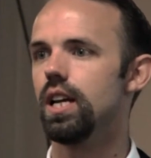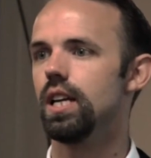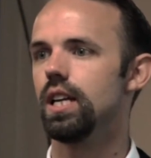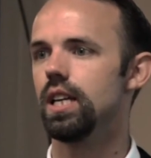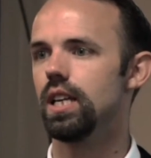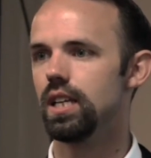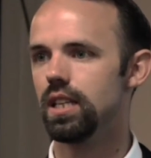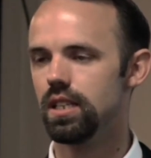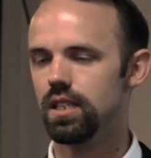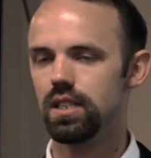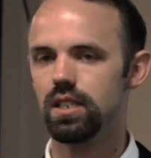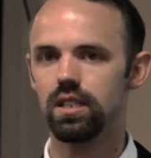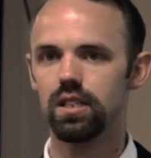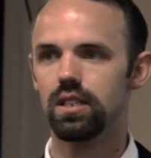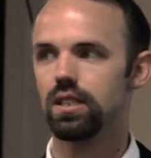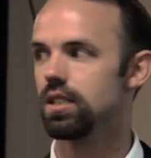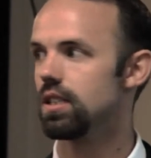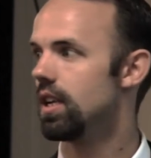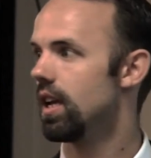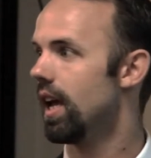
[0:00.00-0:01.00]

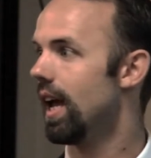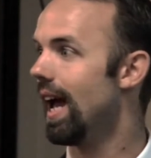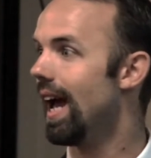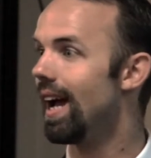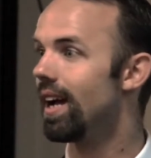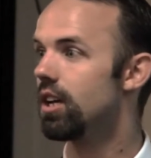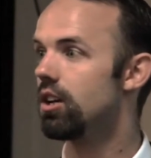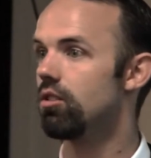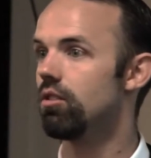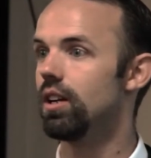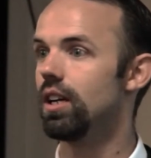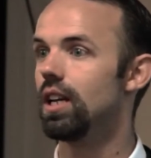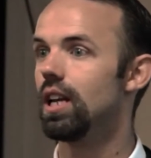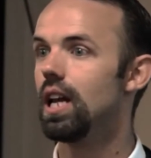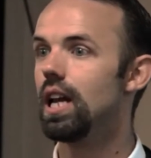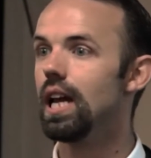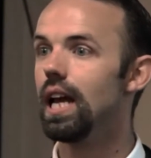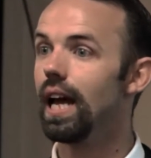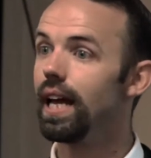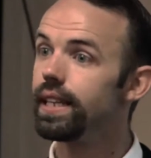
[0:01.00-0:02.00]
is accurate.
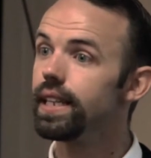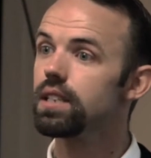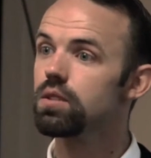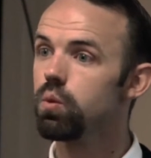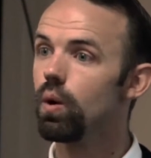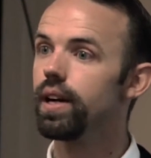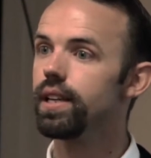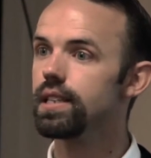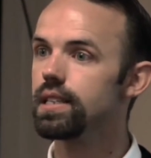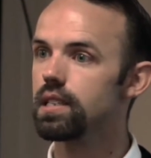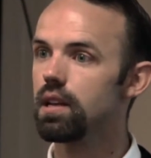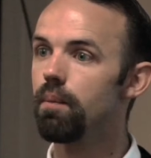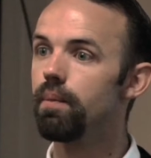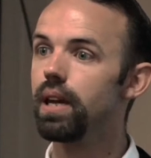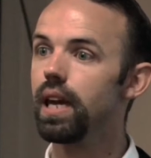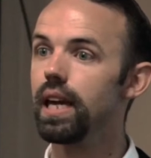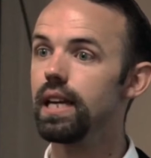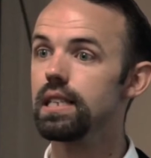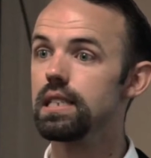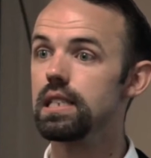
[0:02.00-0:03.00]
And that's why in some
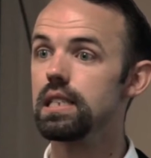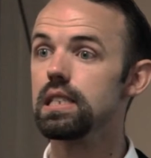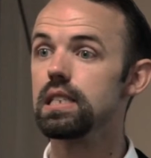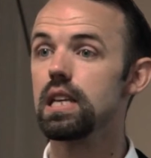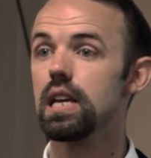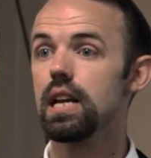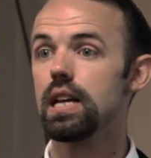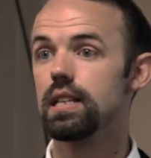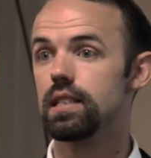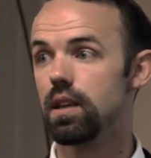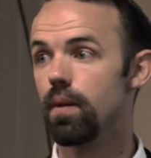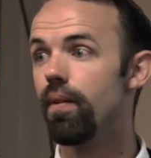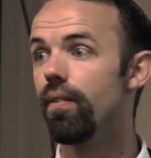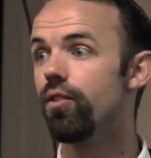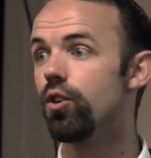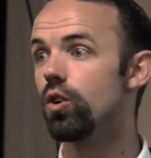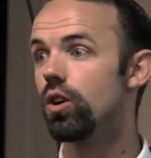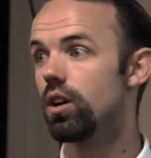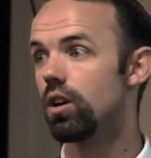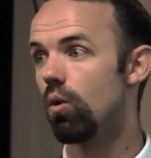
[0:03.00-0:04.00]
cases, some of
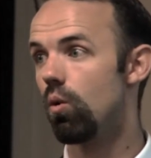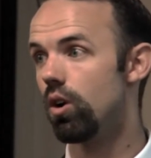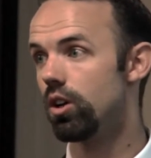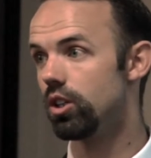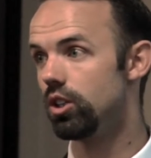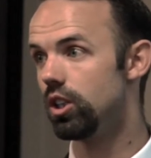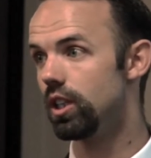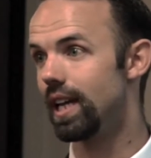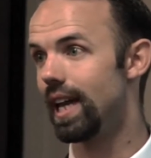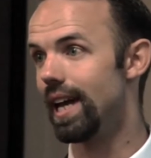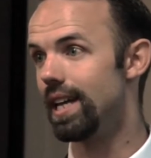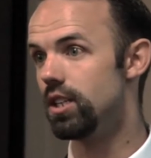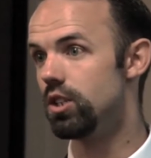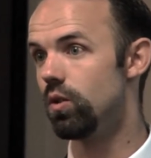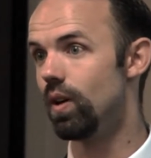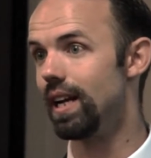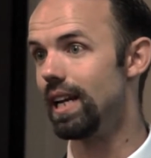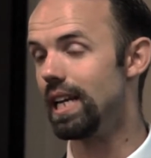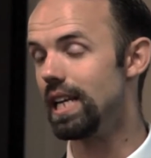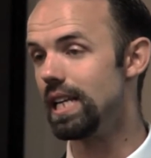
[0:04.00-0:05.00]
you are going to want to look at, do
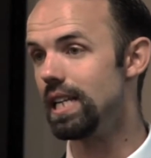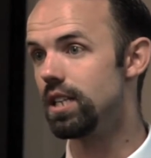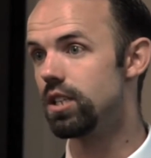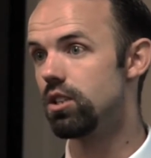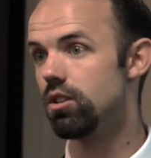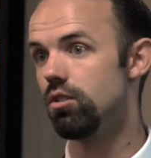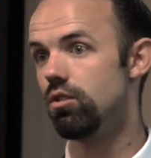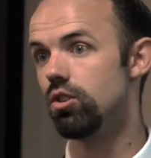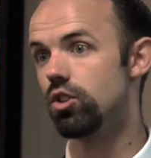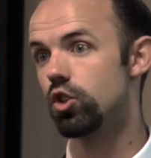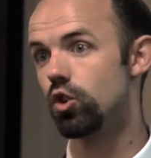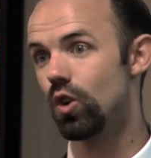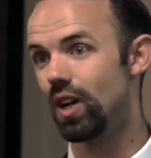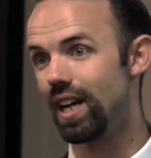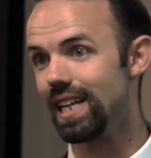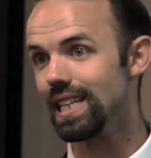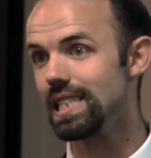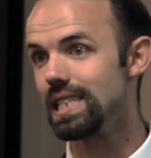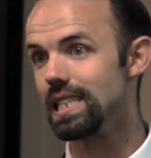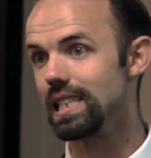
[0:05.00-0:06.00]
I need to
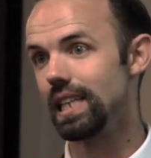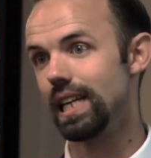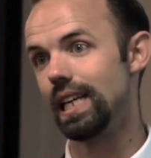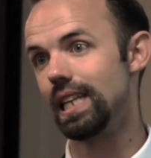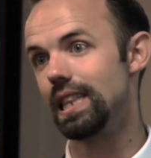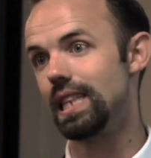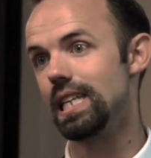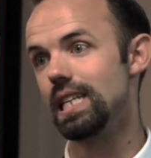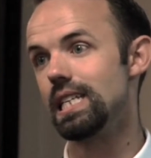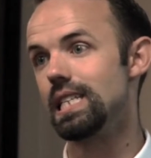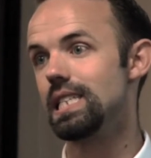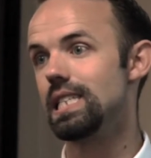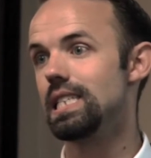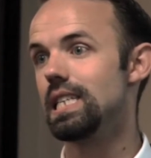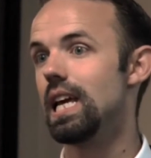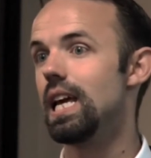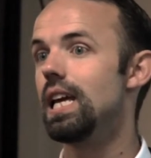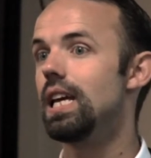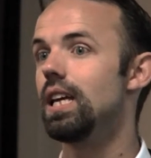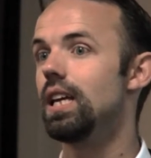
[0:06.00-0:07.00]
translate this
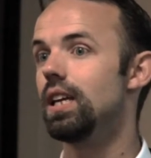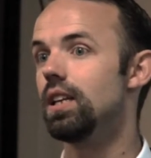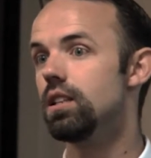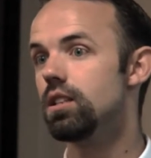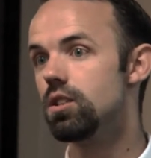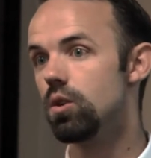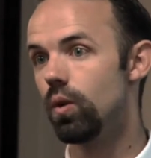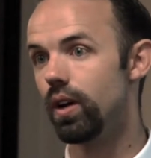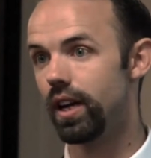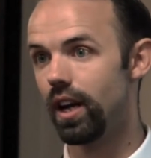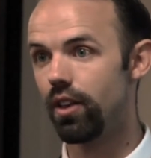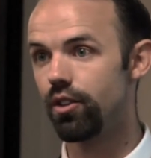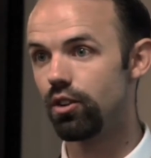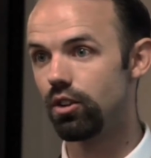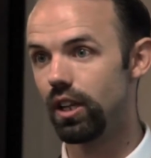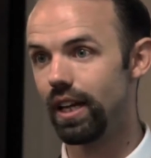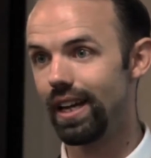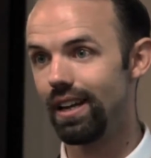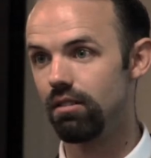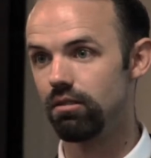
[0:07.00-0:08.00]
into another
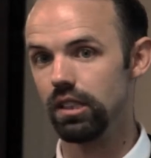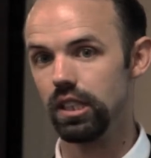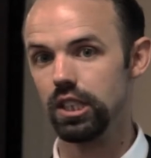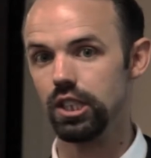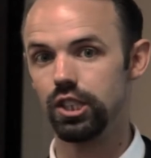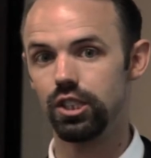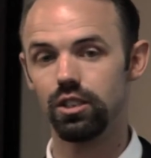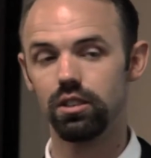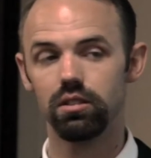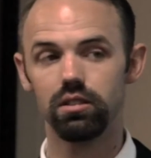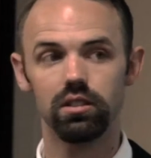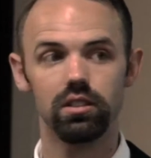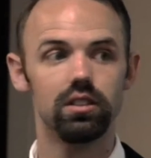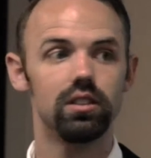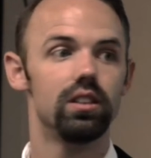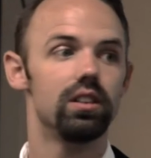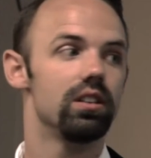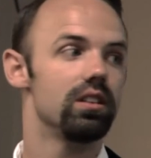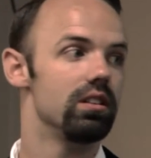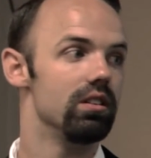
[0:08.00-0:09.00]
language?
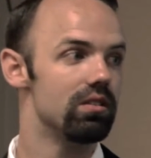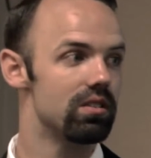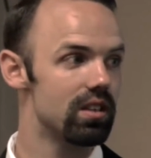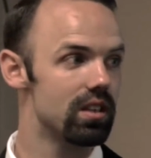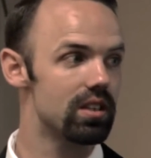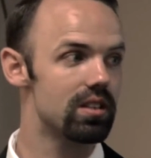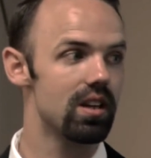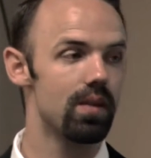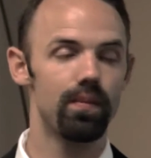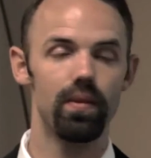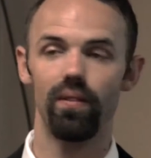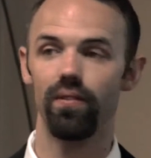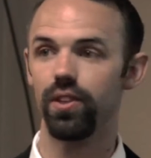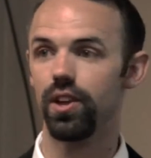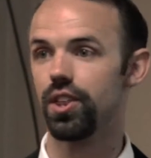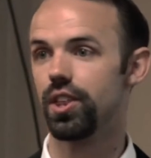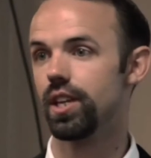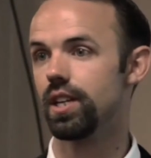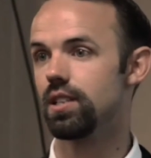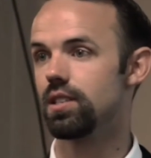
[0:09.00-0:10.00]
Those are some of the
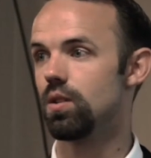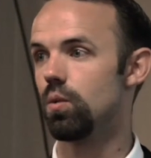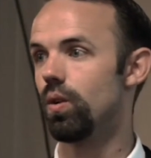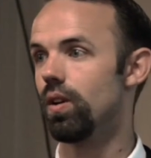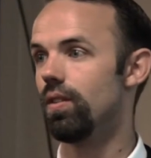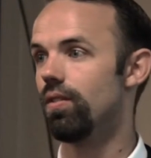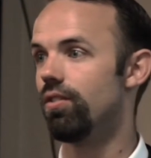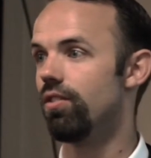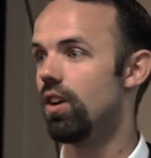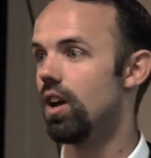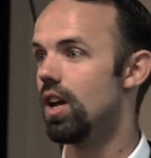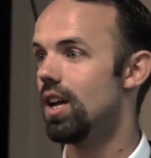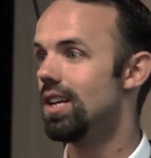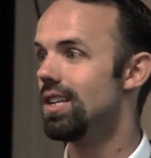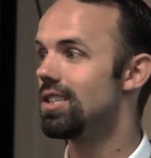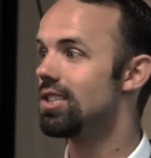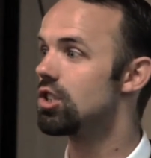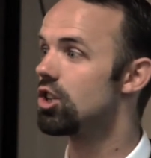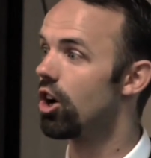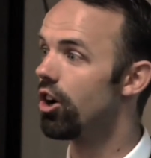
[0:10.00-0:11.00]
things that we've
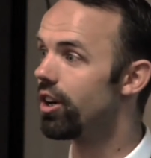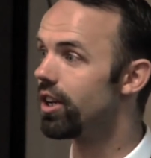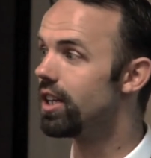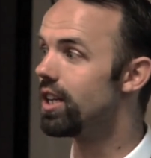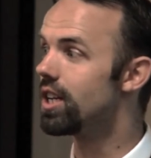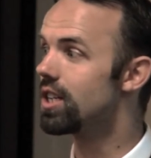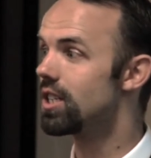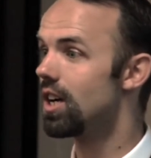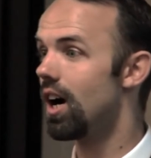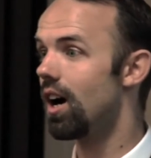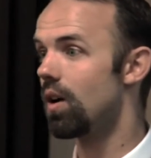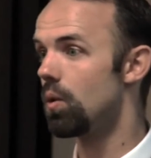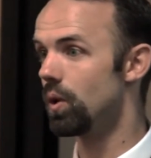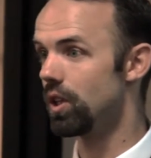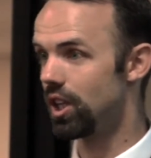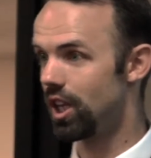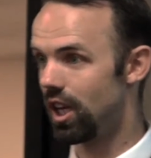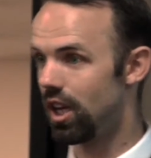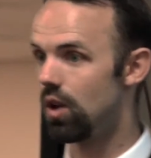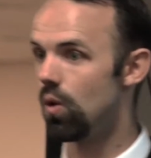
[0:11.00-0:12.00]
started to talk
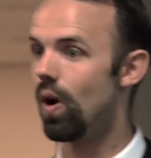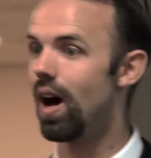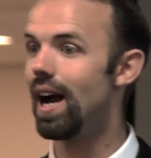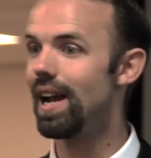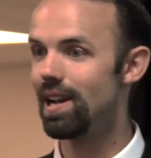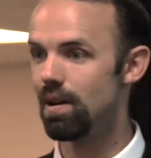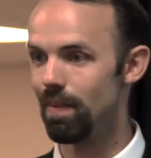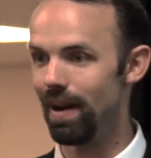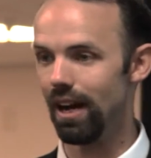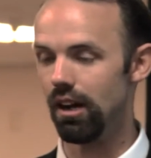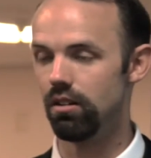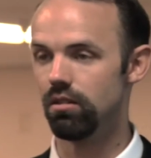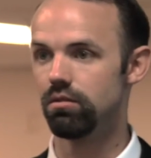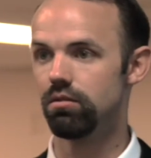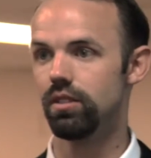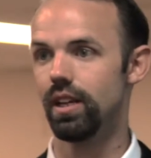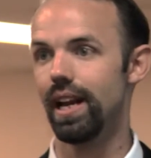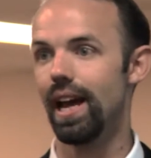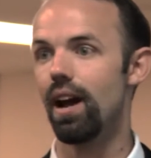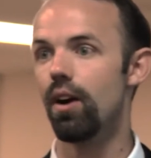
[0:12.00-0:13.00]
with QI about,
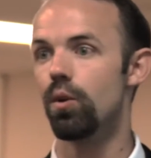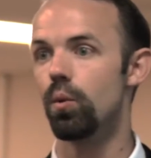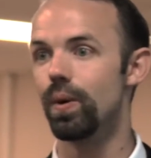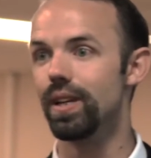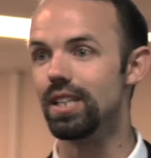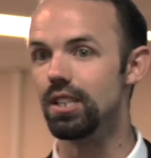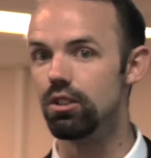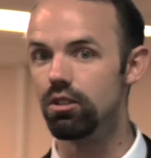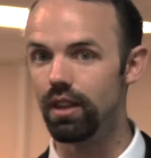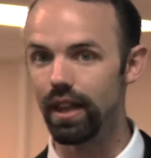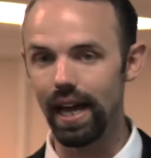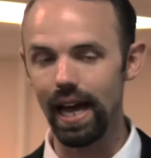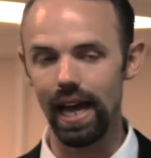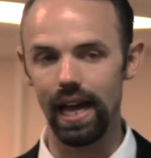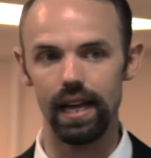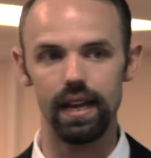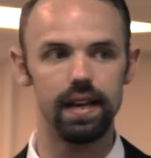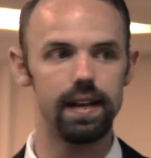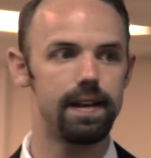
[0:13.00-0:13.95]
and how do we do that?